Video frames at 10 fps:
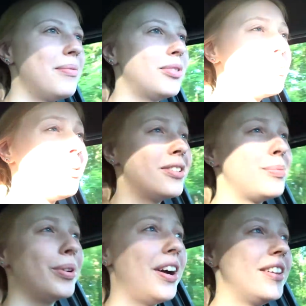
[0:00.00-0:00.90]

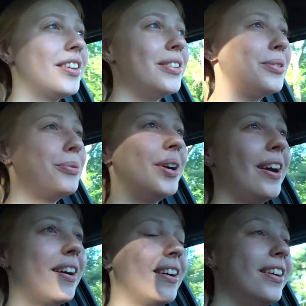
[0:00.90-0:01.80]
responsible, guys, I
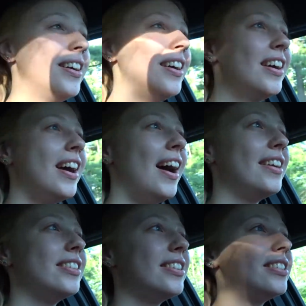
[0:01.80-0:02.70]
swear.
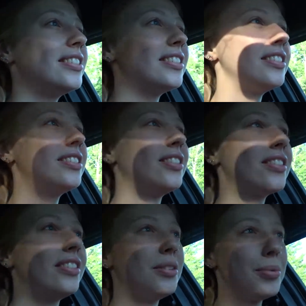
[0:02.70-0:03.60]
I just
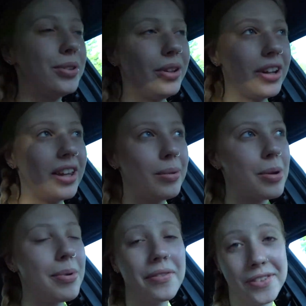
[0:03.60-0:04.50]
took a little bit too long eating
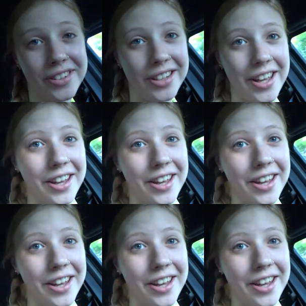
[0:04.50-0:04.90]
my breakfast today.